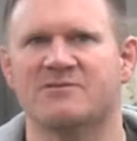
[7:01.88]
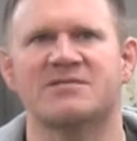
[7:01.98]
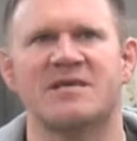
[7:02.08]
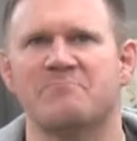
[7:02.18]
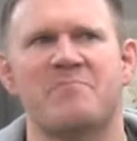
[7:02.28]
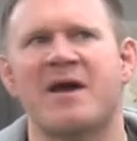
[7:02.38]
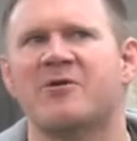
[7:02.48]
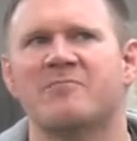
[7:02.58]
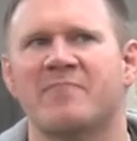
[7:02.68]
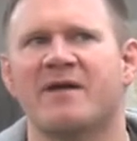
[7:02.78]
just get
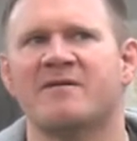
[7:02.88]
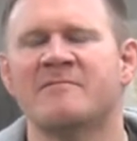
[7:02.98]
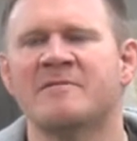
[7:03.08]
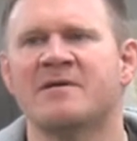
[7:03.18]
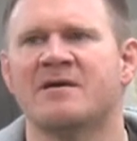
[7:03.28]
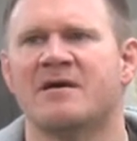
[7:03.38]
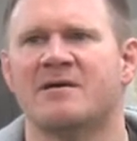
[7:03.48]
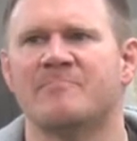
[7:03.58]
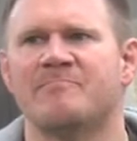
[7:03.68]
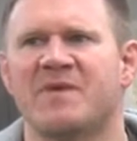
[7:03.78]
better and better.
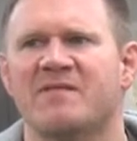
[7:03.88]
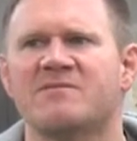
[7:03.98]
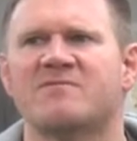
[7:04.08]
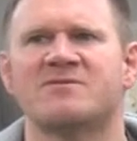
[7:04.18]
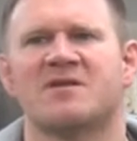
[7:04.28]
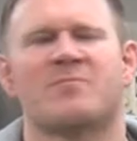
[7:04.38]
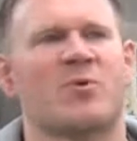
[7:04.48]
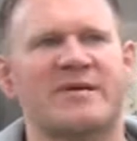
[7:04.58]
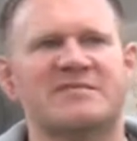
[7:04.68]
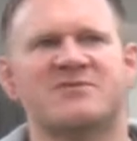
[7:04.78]
And there's a number
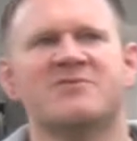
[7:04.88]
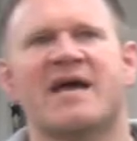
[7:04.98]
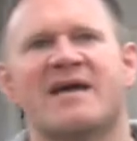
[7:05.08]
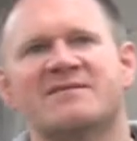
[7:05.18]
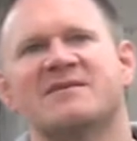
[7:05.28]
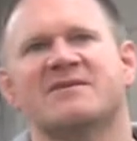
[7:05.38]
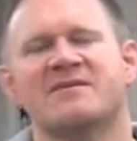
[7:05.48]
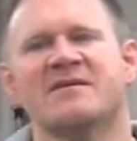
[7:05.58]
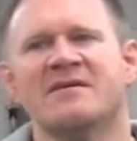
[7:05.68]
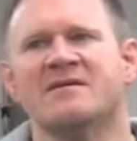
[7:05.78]
of ways to do that. It's like
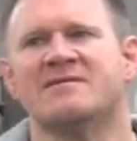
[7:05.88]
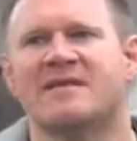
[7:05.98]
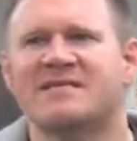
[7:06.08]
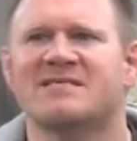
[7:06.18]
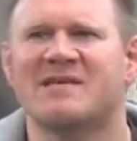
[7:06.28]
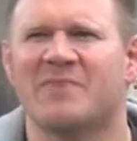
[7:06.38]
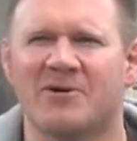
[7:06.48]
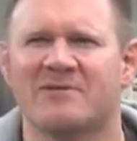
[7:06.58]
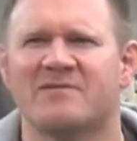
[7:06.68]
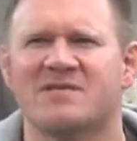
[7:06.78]
nice thing
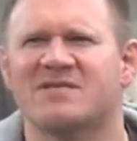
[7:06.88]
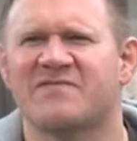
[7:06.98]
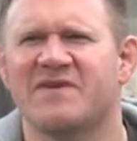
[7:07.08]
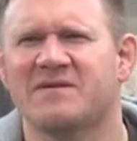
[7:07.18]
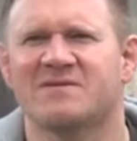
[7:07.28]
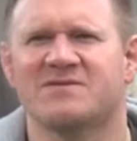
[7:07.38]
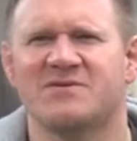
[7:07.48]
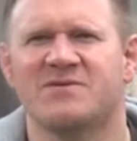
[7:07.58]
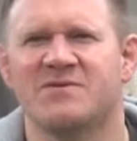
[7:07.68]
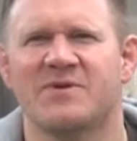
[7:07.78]
about this field
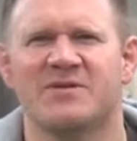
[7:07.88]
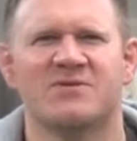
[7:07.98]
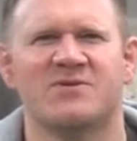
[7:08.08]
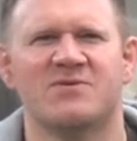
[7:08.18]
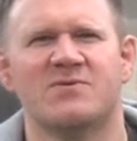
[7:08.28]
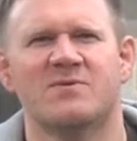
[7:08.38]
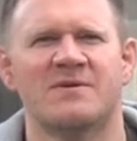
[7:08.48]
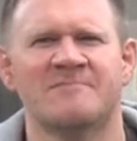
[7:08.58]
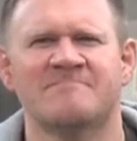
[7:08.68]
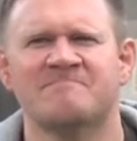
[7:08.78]
is you can
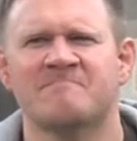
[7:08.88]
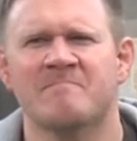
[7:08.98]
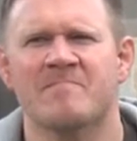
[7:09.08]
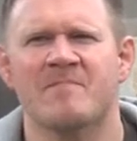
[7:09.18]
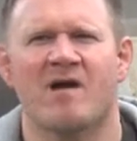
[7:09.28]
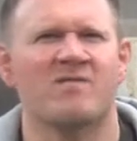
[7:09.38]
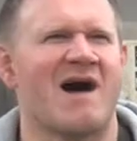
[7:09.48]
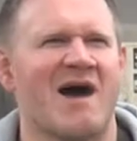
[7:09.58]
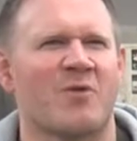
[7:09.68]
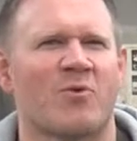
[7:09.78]
do a
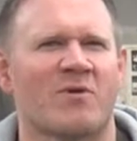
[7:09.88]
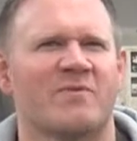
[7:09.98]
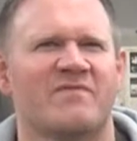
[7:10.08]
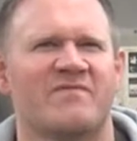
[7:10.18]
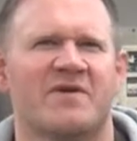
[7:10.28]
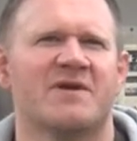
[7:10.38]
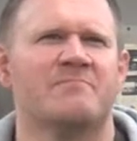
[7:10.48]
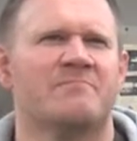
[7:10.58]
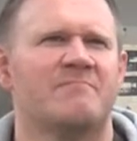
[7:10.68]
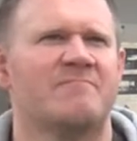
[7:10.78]
lot of work with very
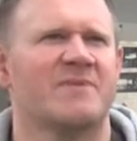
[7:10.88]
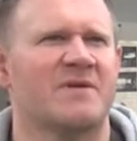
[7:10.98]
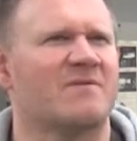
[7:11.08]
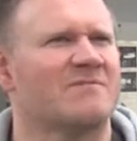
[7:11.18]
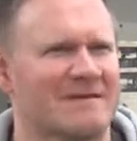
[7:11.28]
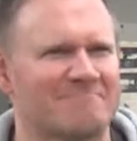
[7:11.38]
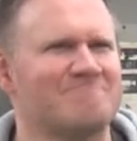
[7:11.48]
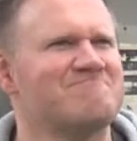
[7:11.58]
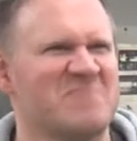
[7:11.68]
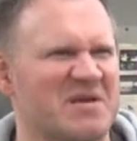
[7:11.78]

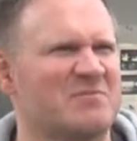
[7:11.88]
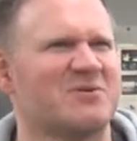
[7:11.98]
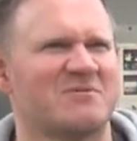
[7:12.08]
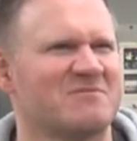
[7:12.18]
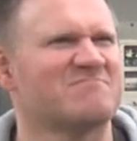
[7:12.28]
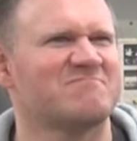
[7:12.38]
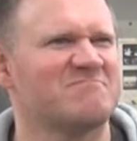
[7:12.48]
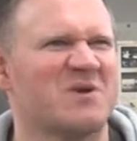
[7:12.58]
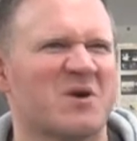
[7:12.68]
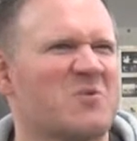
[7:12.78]
minimal
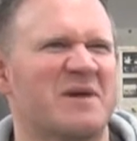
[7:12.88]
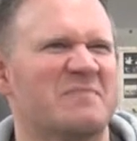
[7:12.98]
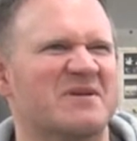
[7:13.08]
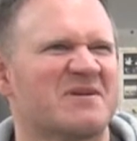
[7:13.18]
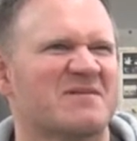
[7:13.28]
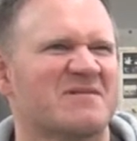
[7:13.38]
equipment